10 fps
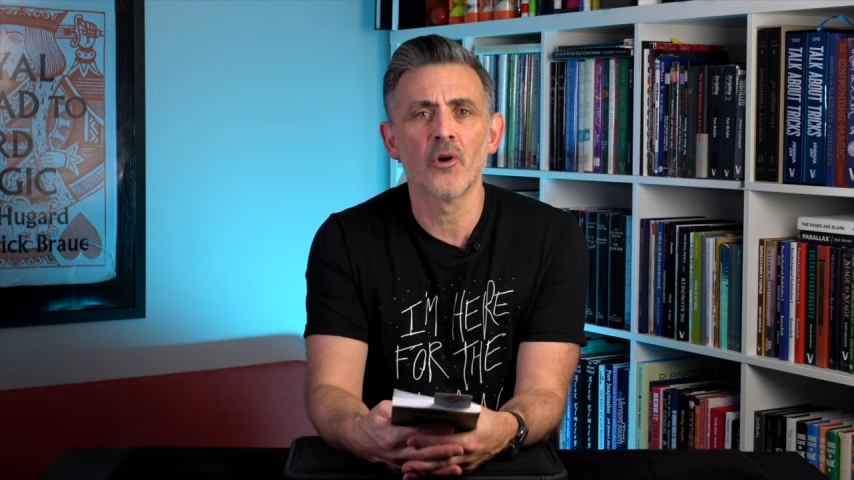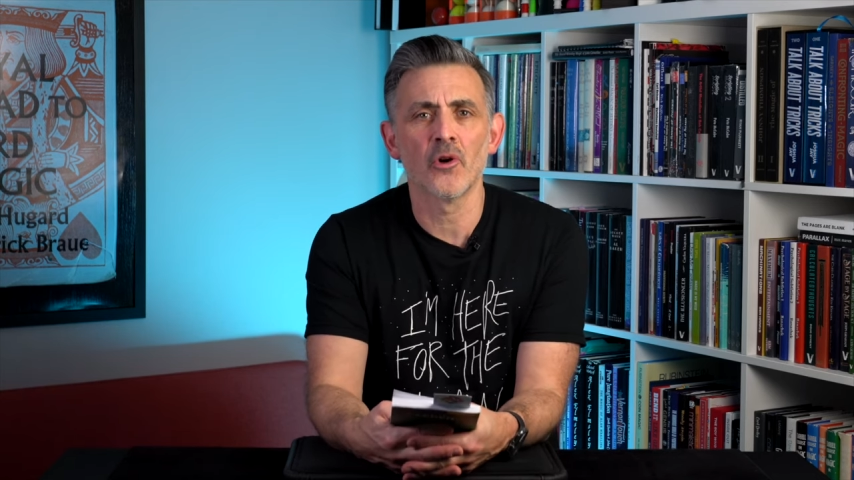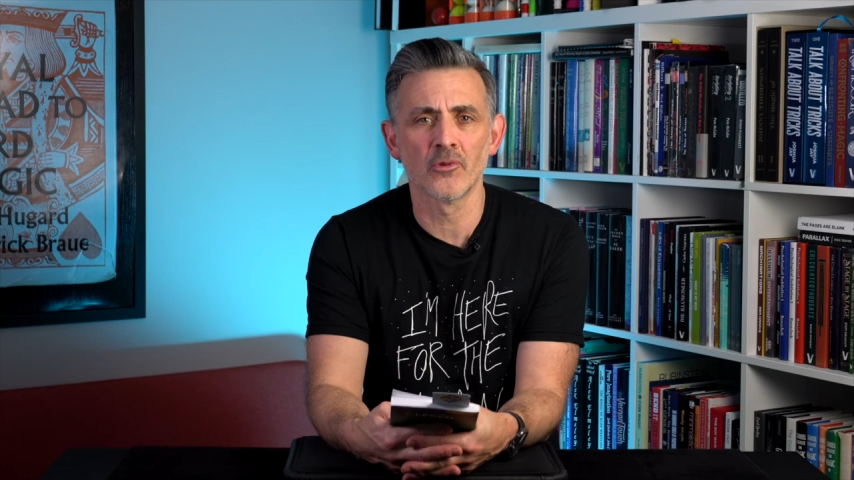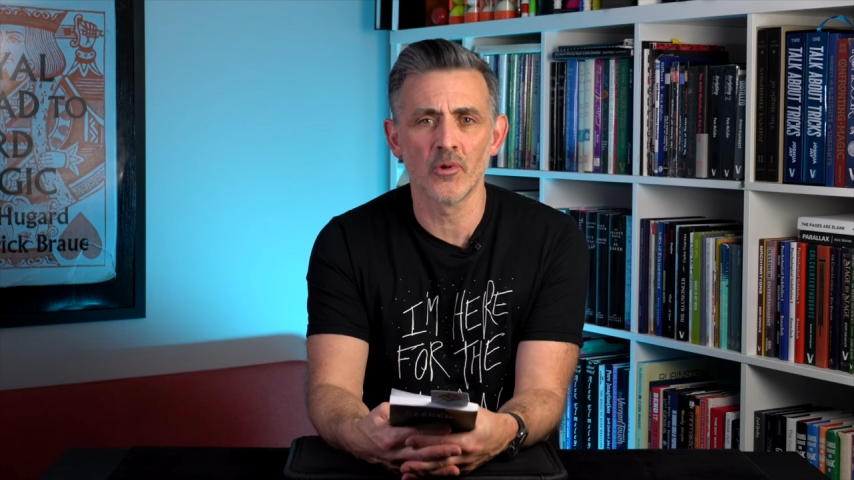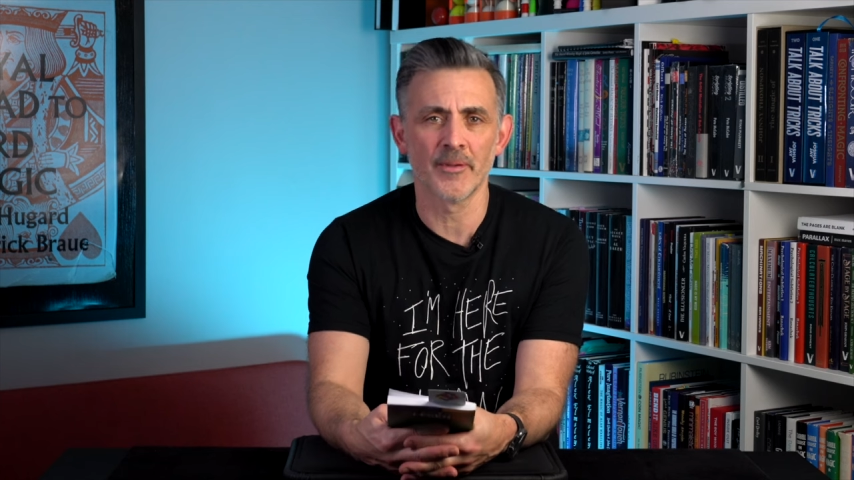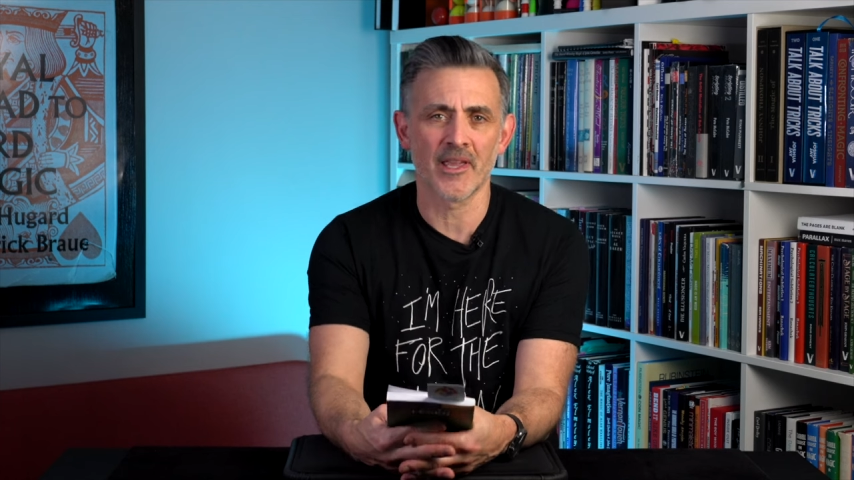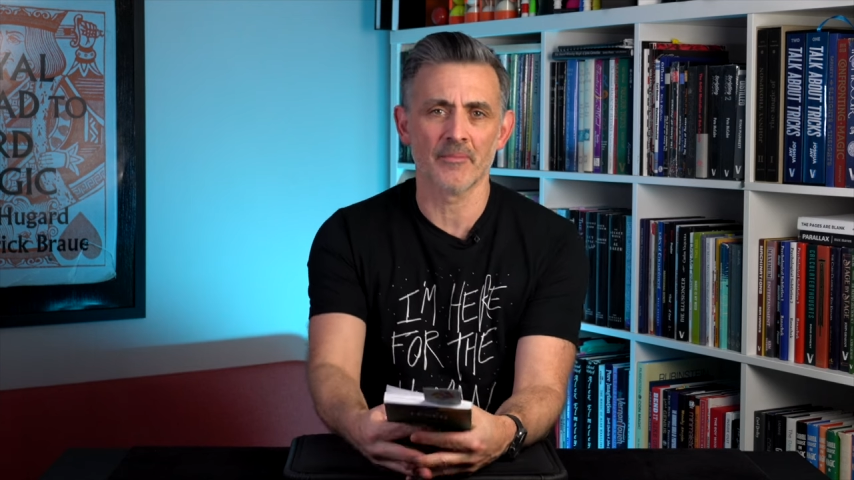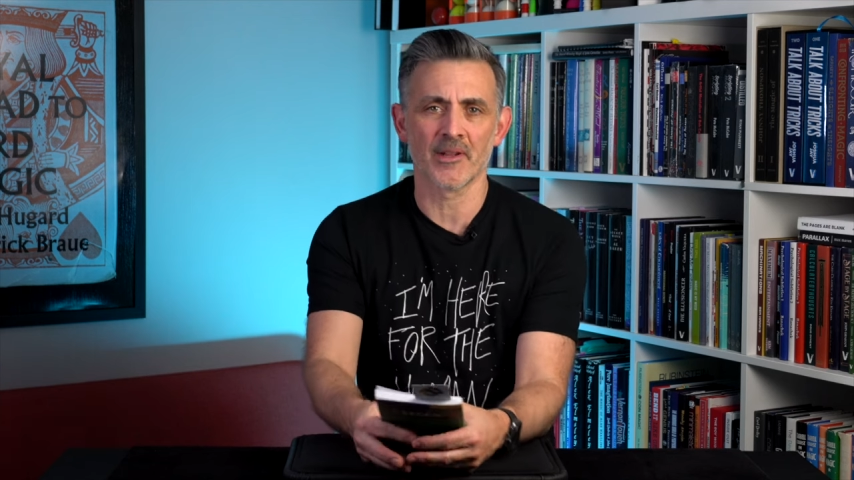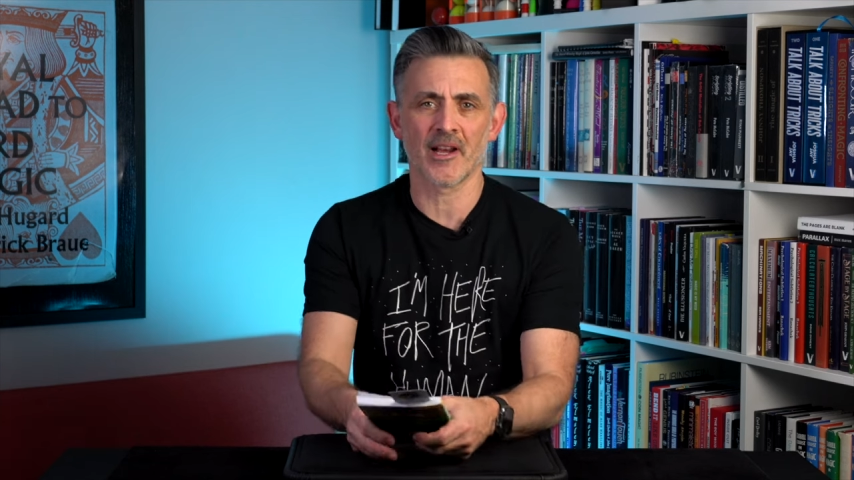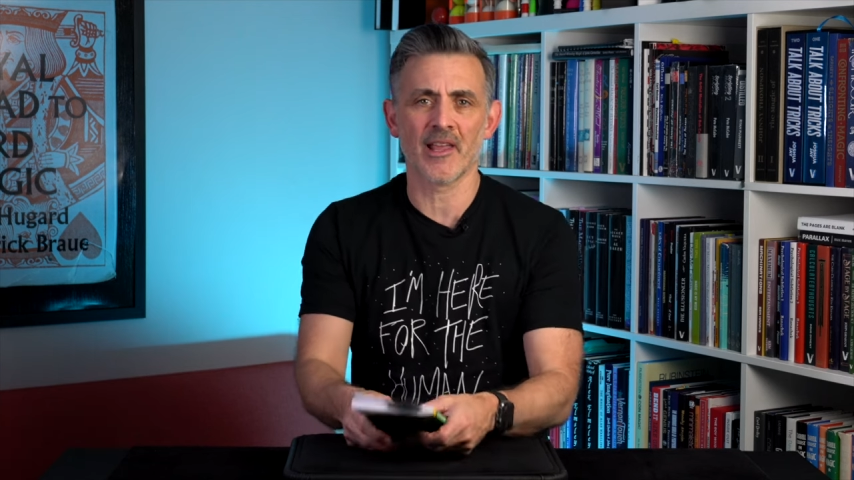All will
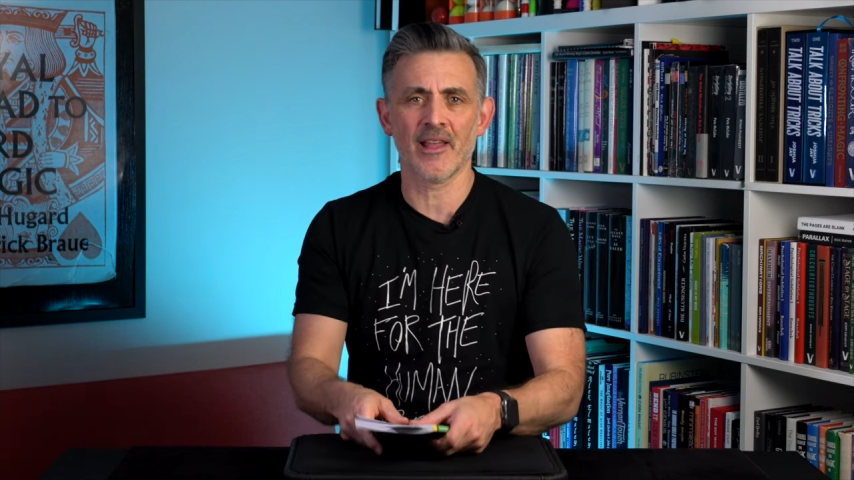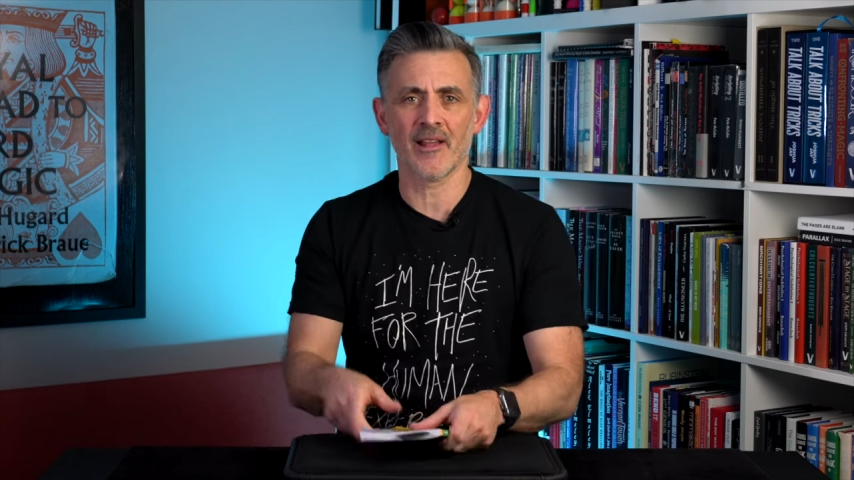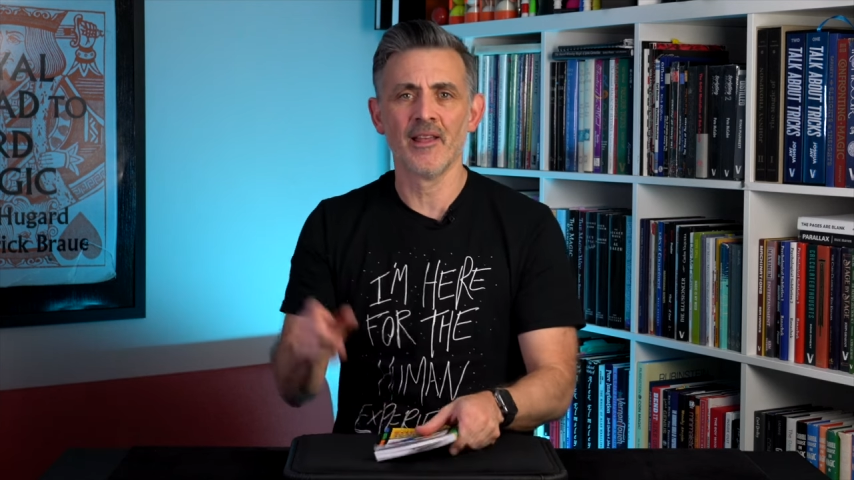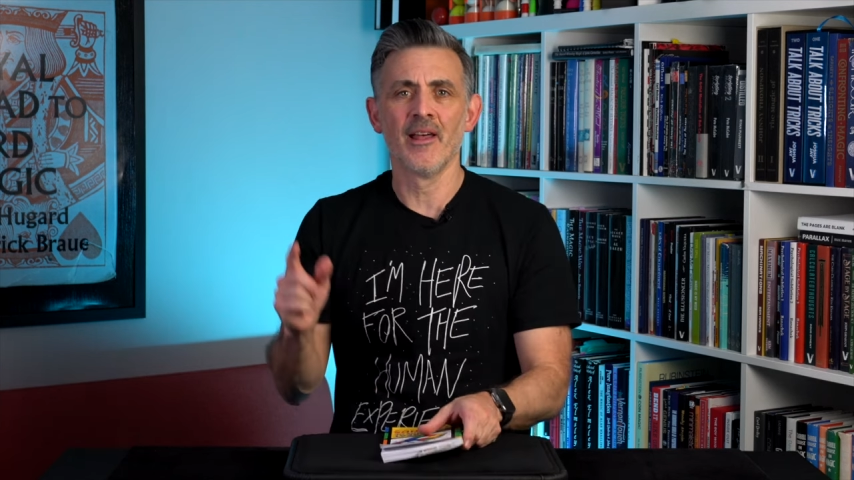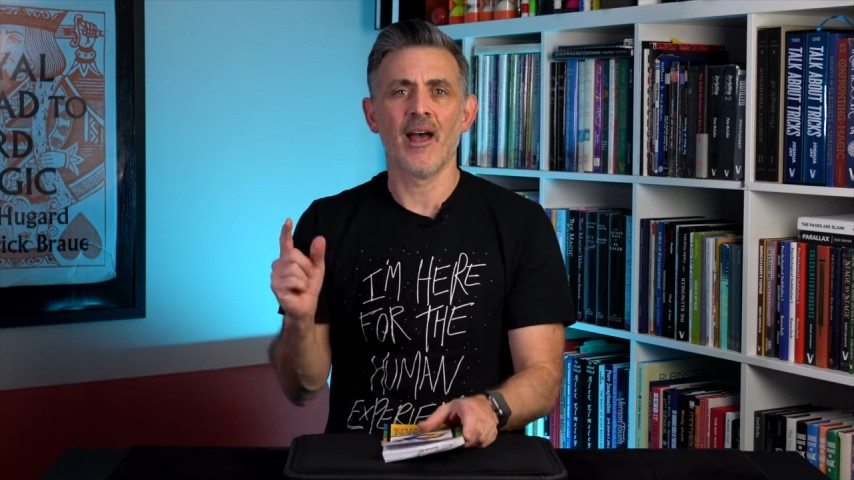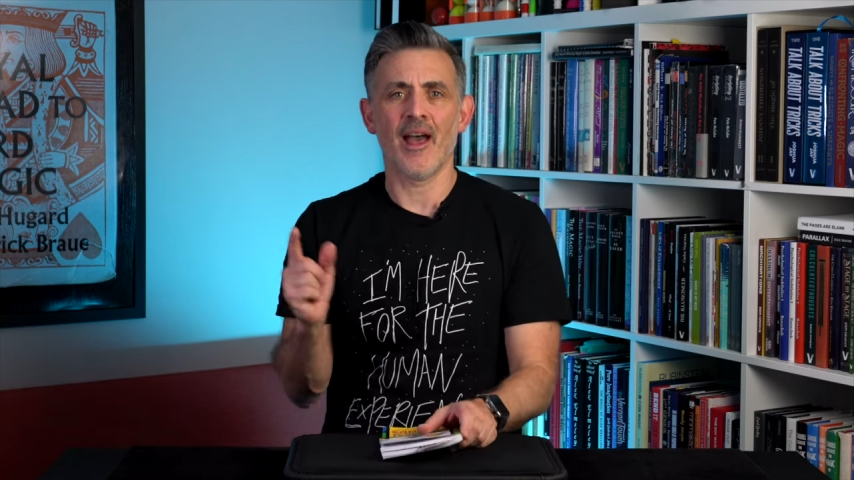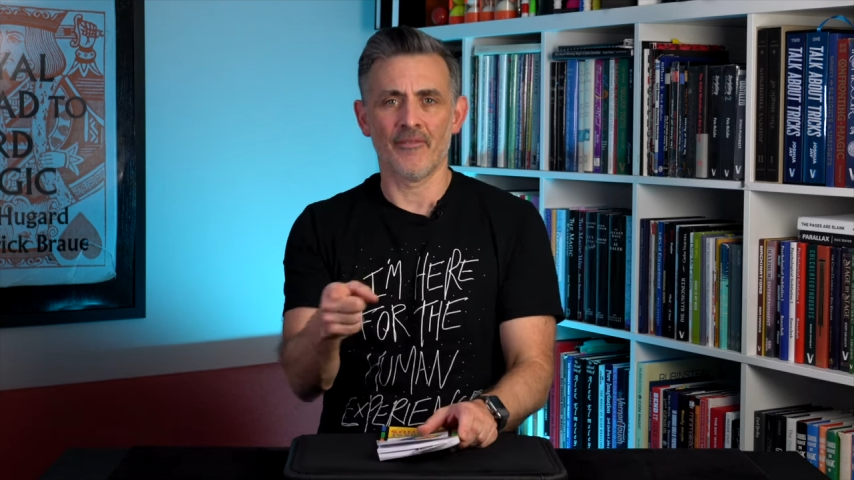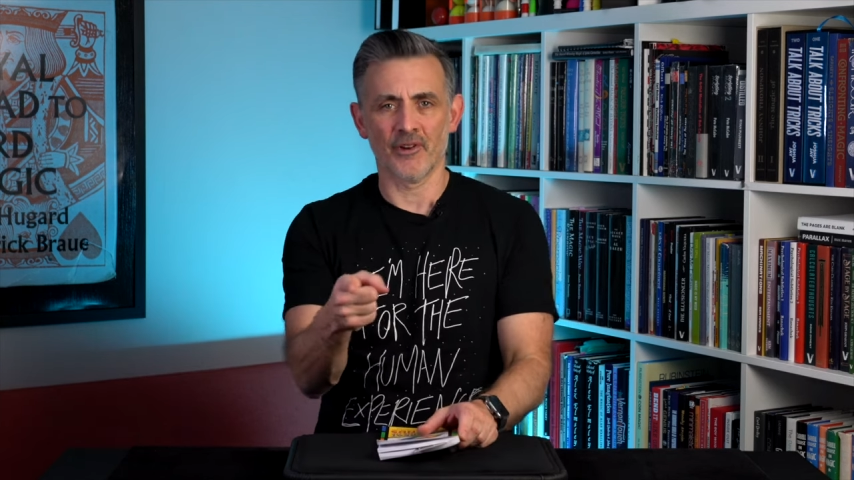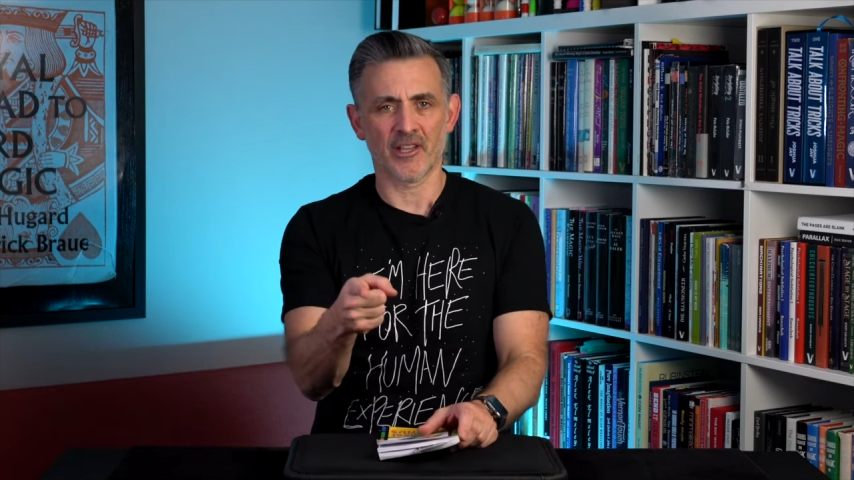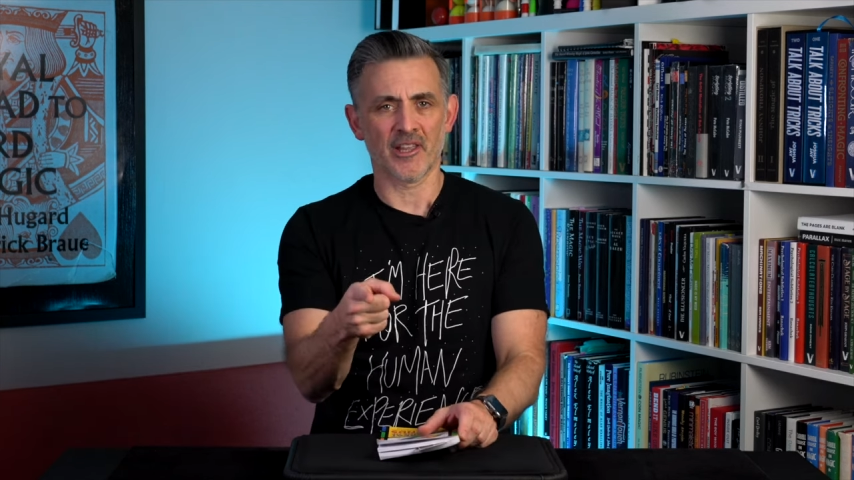become clear.
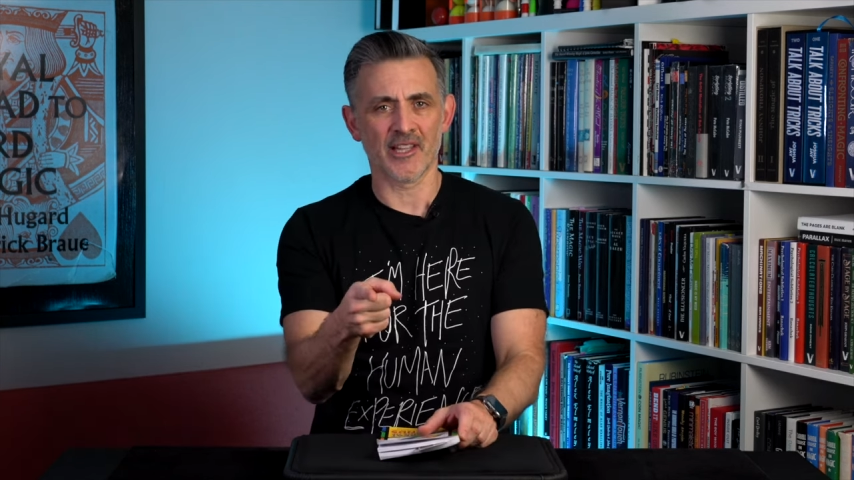Have a look at